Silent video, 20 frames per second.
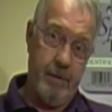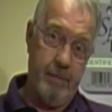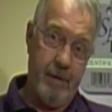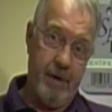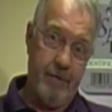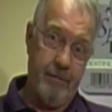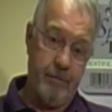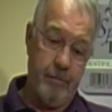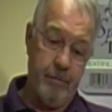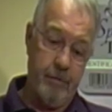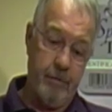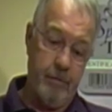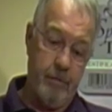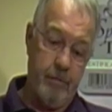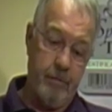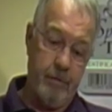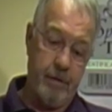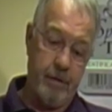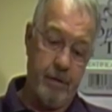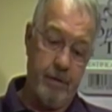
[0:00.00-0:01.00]
them after
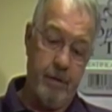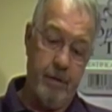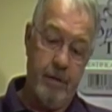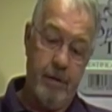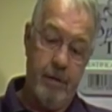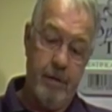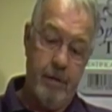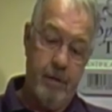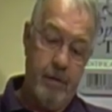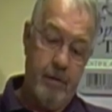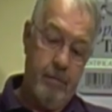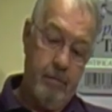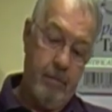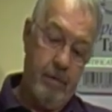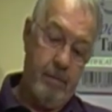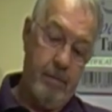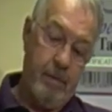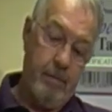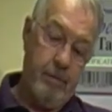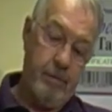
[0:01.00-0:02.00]
use,
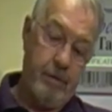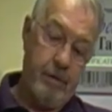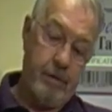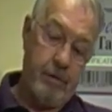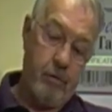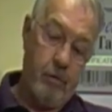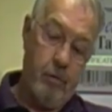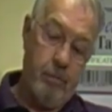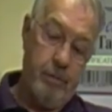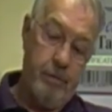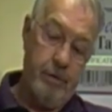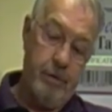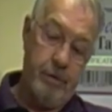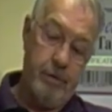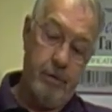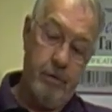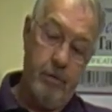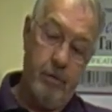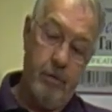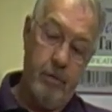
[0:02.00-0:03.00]
remember just open the
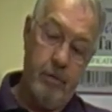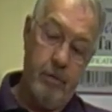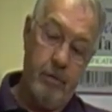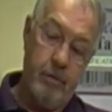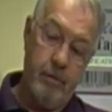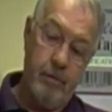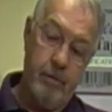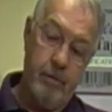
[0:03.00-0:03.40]
tool,